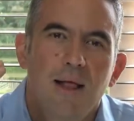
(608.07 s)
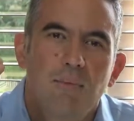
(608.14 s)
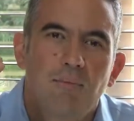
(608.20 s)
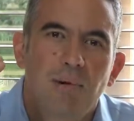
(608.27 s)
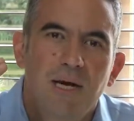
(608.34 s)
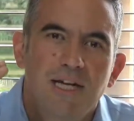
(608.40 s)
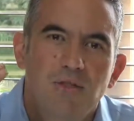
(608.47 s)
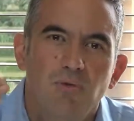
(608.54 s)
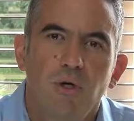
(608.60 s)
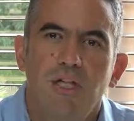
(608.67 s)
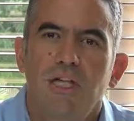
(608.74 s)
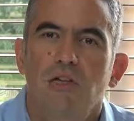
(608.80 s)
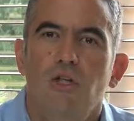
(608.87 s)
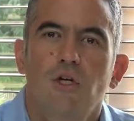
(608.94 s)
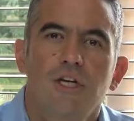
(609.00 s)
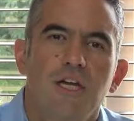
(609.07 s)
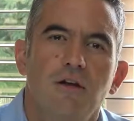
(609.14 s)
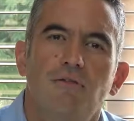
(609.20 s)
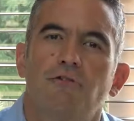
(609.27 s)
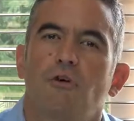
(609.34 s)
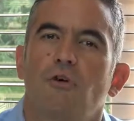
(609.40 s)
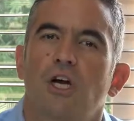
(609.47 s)
But it's really
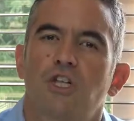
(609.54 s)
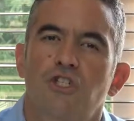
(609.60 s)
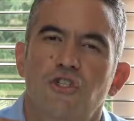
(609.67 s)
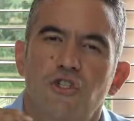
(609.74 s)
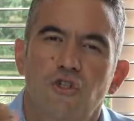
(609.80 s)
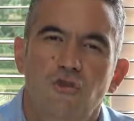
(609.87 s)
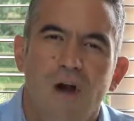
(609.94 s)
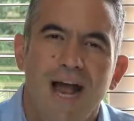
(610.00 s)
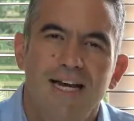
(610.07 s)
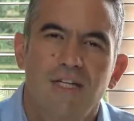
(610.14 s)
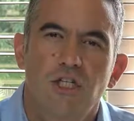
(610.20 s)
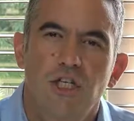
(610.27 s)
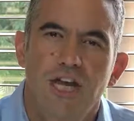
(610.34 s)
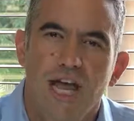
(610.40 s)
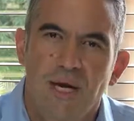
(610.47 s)
looking for a strategy